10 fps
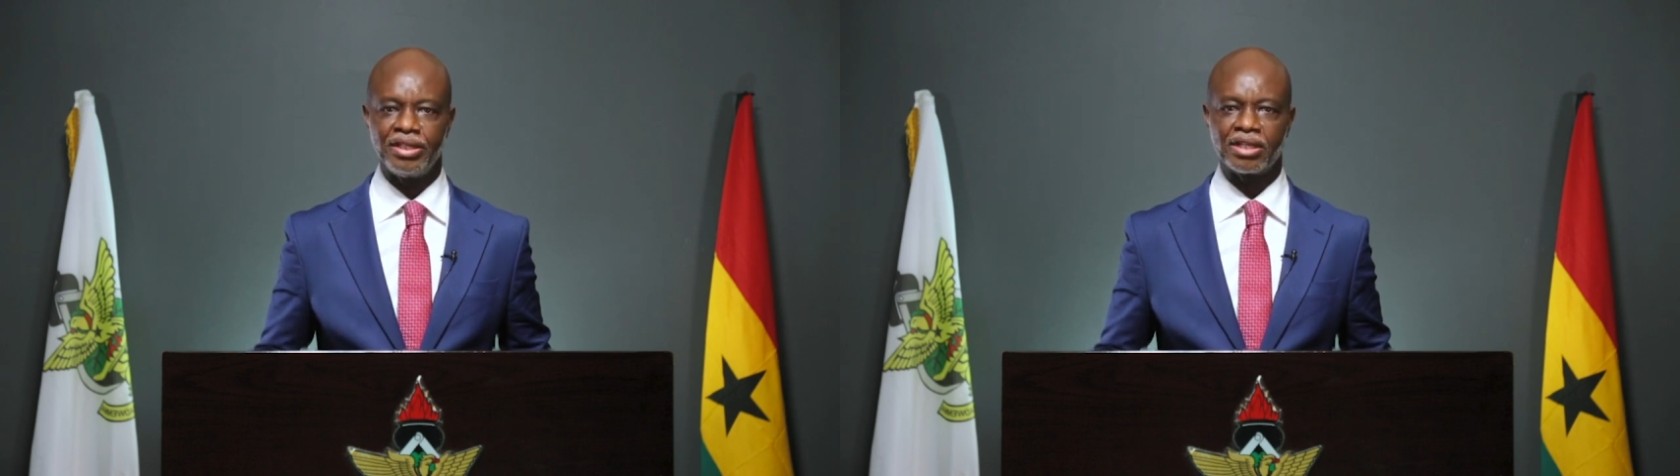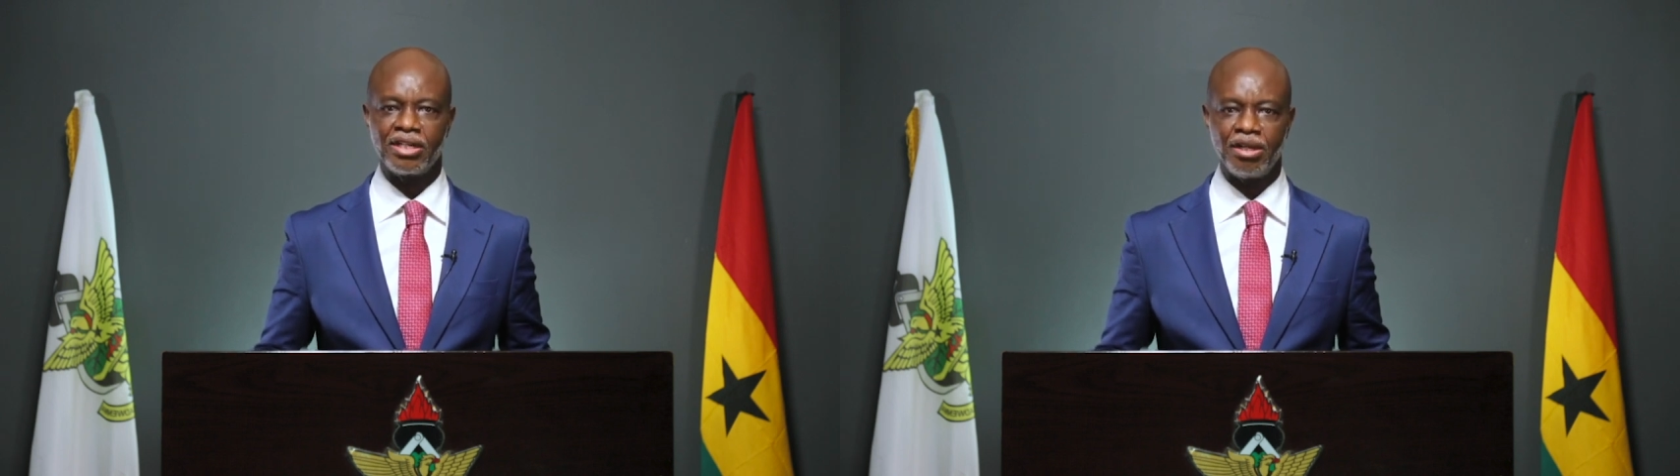
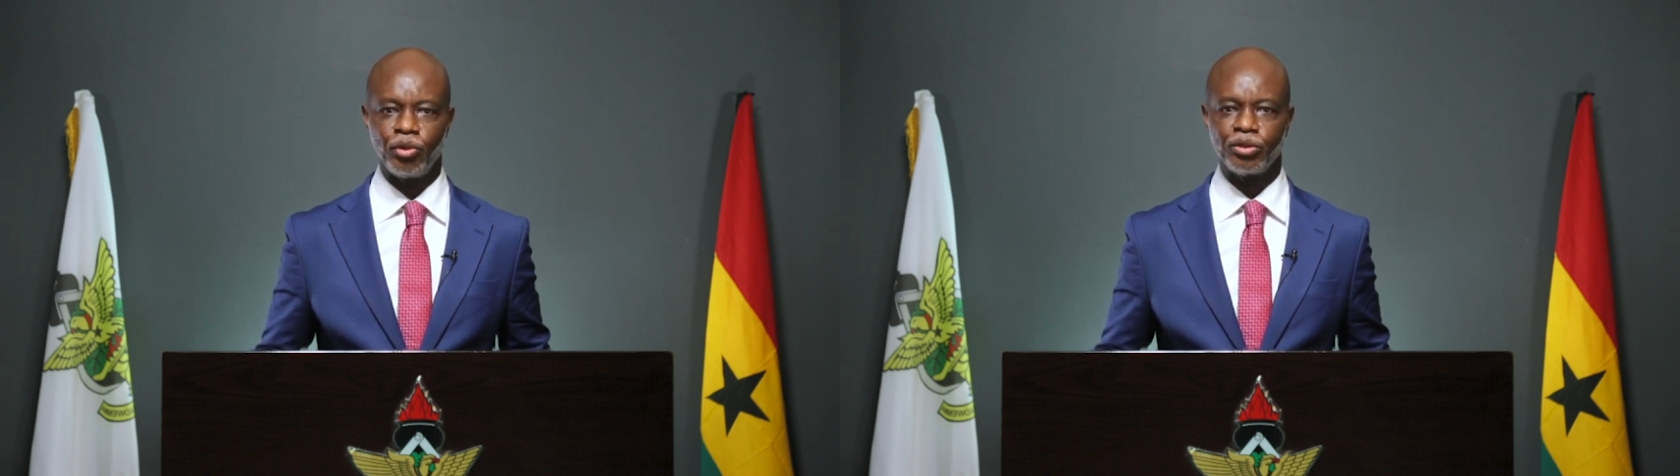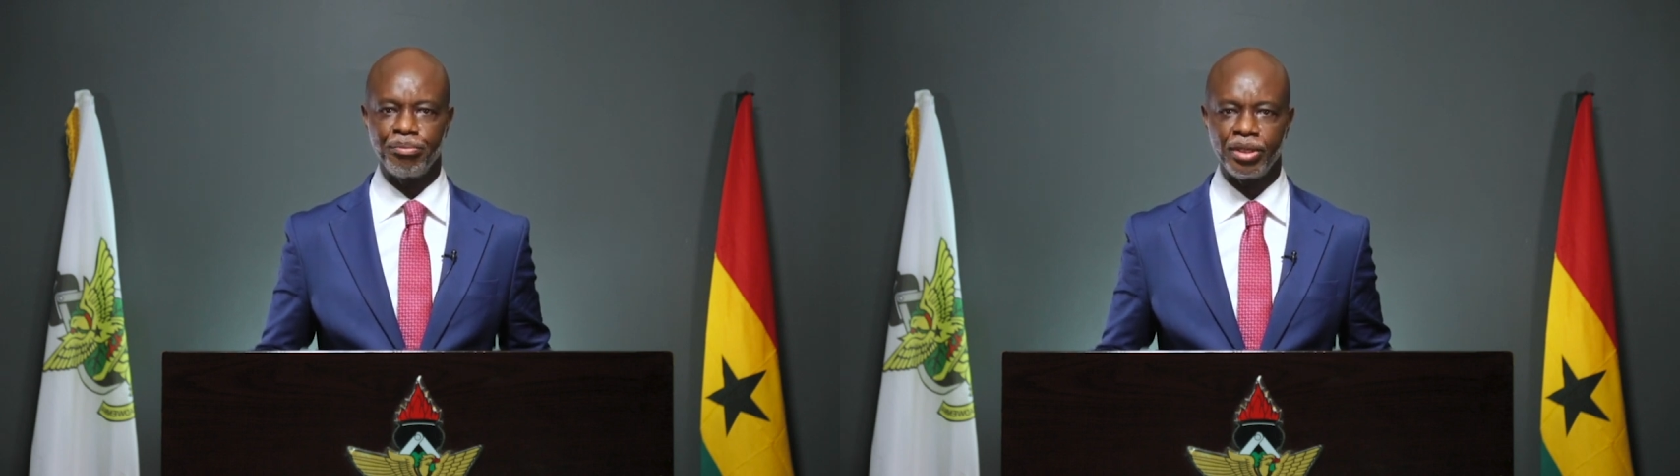that
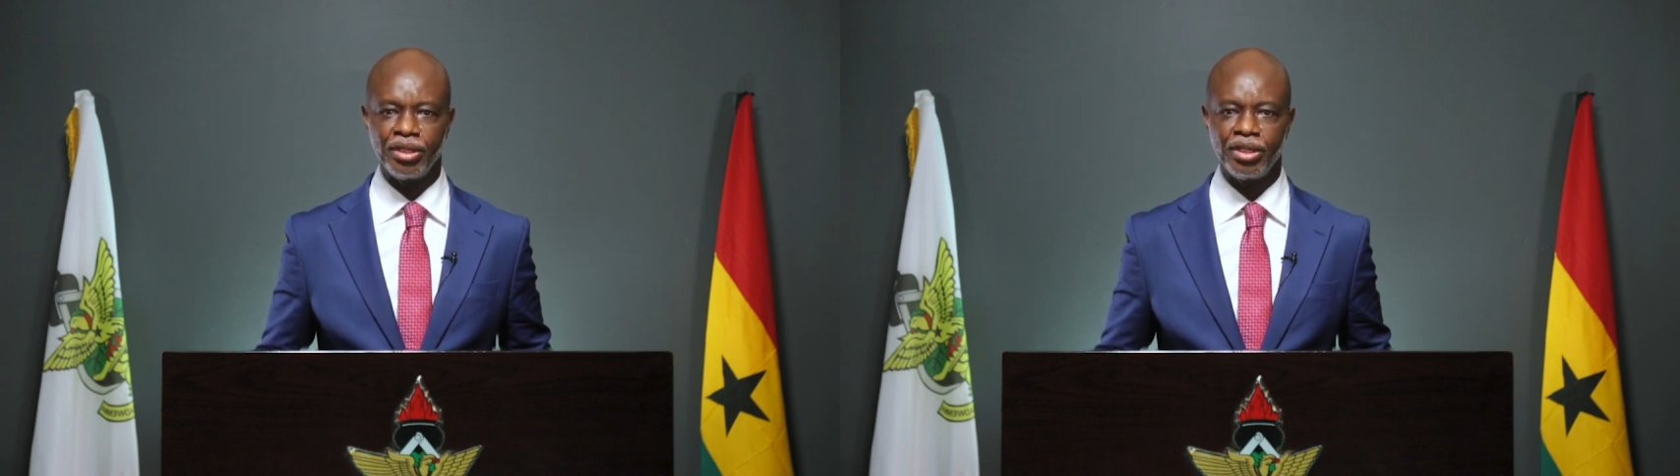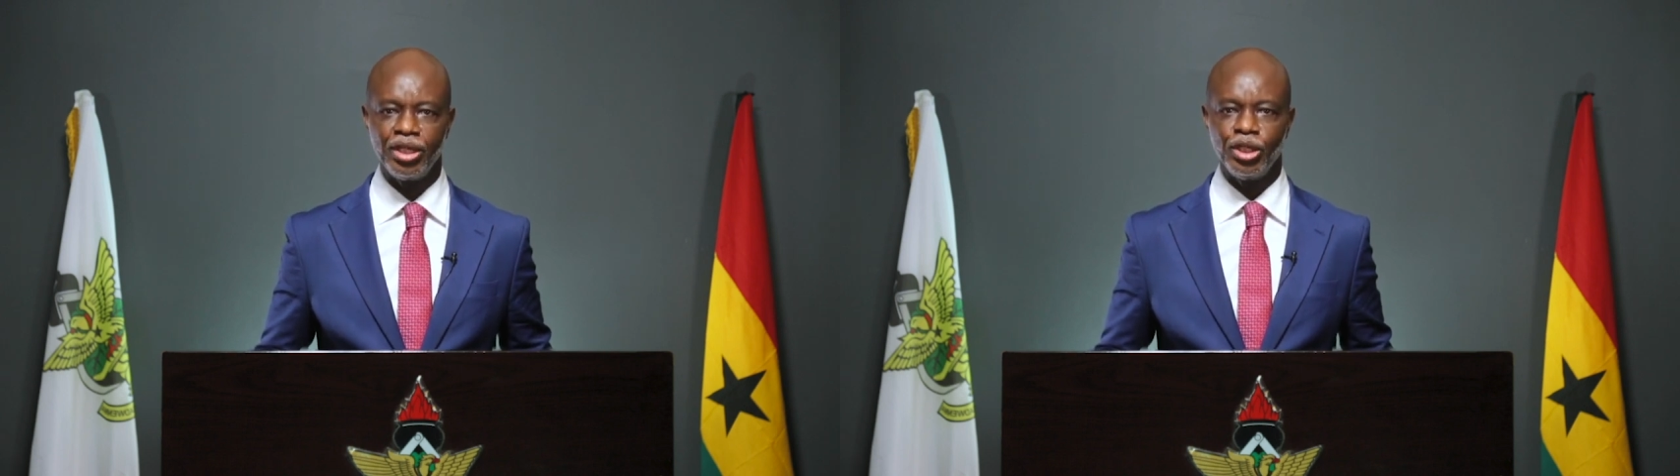come what
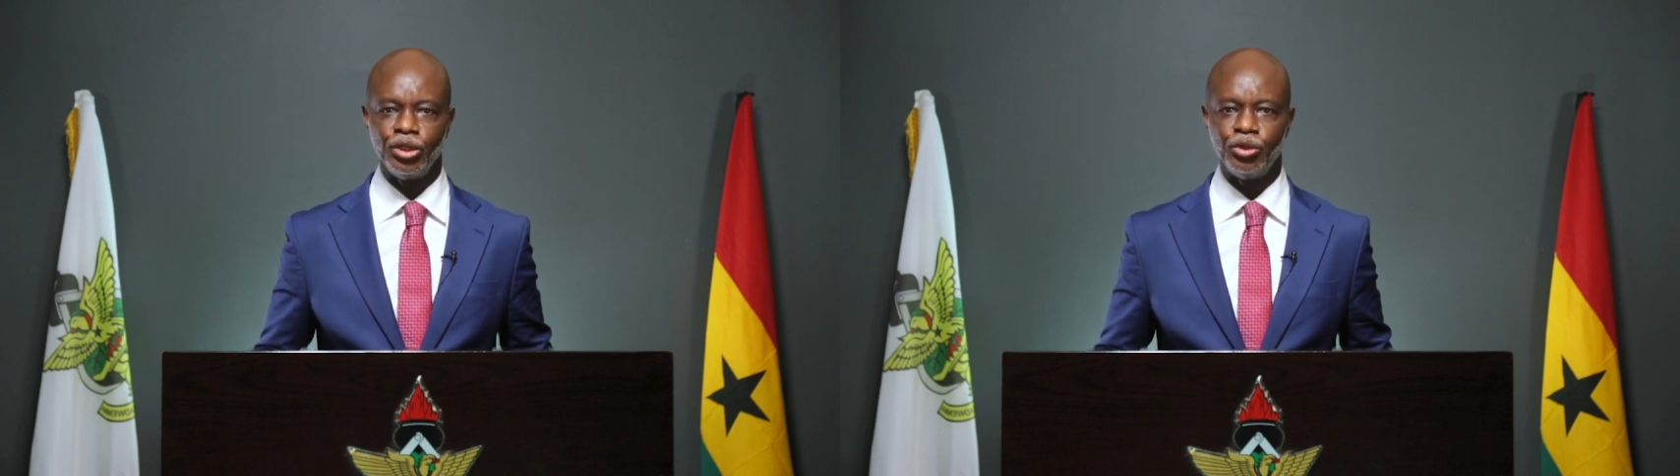may,